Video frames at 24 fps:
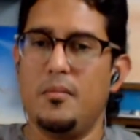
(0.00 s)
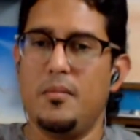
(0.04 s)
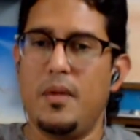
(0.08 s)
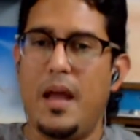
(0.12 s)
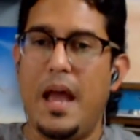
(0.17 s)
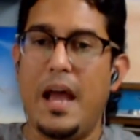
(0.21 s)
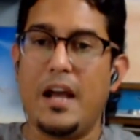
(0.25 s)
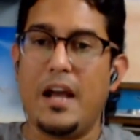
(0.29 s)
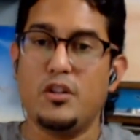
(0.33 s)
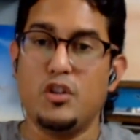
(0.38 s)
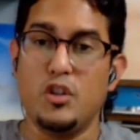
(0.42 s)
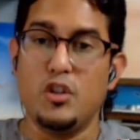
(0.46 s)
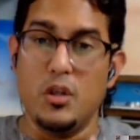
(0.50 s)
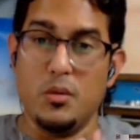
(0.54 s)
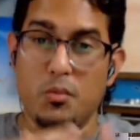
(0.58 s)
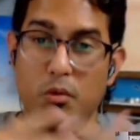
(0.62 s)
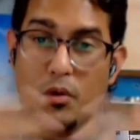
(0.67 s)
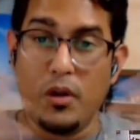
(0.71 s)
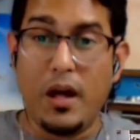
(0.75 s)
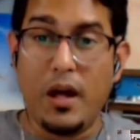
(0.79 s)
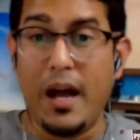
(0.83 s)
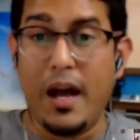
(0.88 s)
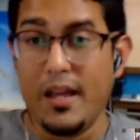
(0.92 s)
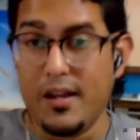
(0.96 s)

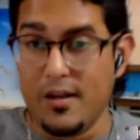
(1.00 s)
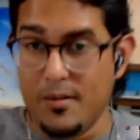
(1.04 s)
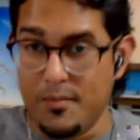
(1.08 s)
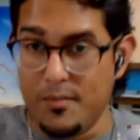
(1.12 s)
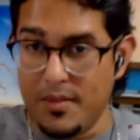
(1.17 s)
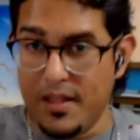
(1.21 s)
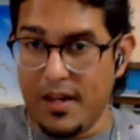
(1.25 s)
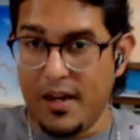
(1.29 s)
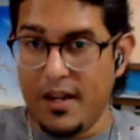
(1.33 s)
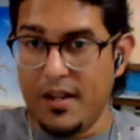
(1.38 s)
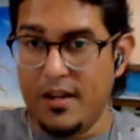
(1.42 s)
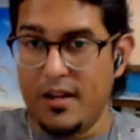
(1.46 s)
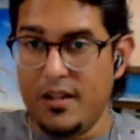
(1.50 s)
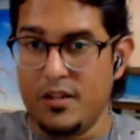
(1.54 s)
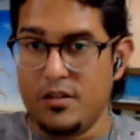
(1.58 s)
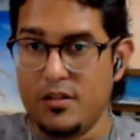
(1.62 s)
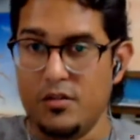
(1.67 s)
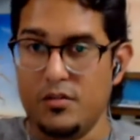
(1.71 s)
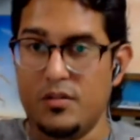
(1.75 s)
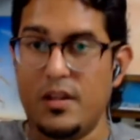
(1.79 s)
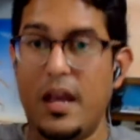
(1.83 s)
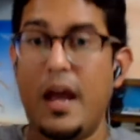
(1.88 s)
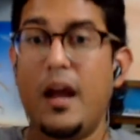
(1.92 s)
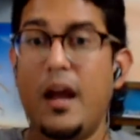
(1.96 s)
actionable item that I need
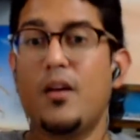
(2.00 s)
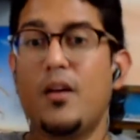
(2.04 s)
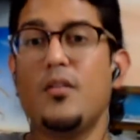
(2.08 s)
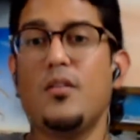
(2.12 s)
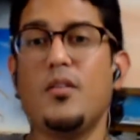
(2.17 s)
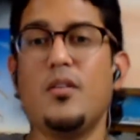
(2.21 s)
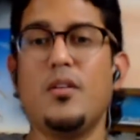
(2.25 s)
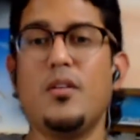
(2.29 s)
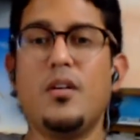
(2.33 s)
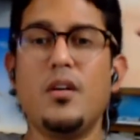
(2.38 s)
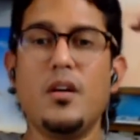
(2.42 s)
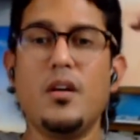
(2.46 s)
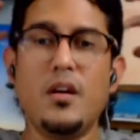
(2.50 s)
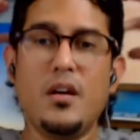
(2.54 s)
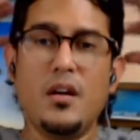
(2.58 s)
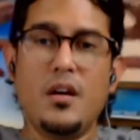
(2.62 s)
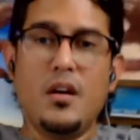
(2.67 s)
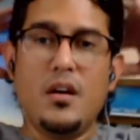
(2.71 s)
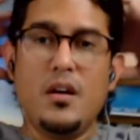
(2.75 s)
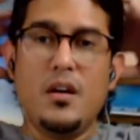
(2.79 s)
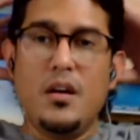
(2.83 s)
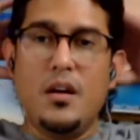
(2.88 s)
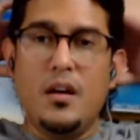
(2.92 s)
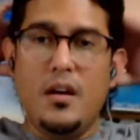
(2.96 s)
to tackle.
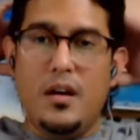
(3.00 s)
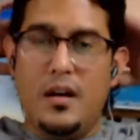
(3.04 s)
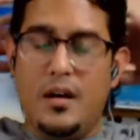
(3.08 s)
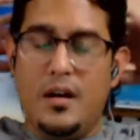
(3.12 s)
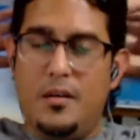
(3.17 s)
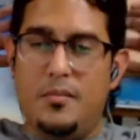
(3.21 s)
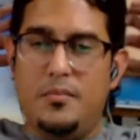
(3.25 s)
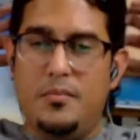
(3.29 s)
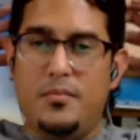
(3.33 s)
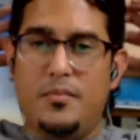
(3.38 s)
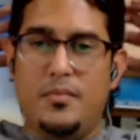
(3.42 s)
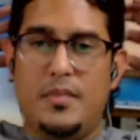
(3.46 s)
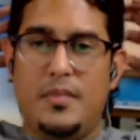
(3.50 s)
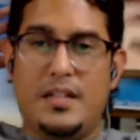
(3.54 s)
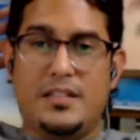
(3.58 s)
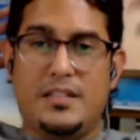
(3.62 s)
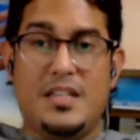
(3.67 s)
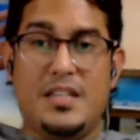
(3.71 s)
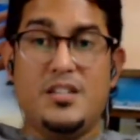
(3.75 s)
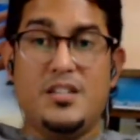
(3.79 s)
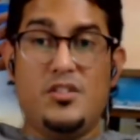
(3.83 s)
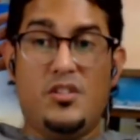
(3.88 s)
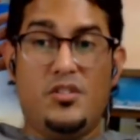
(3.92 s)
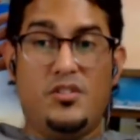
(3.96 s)

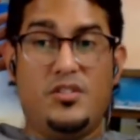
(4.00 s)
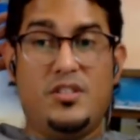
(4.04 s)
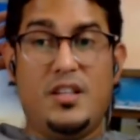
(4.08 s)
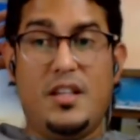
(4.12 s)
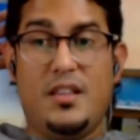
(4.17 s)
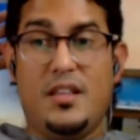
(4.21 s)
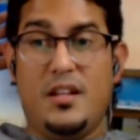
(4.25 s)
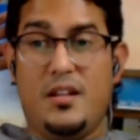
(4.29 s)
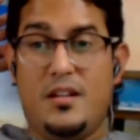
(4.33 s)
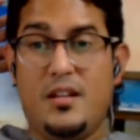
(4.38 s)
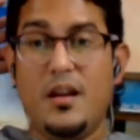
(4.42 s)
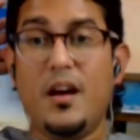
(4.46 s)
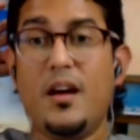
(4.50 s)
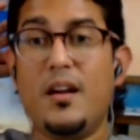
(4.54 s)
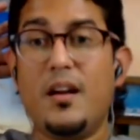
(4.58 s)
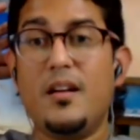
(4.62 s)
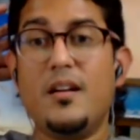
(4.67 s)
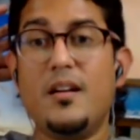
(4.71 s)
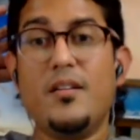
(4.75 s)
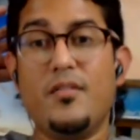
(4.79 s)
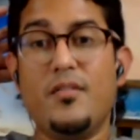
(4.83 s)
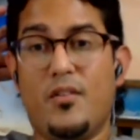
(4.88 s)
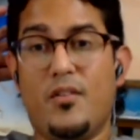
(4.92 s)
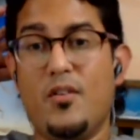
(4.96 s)
That's easier said than
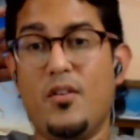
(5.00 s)
done, of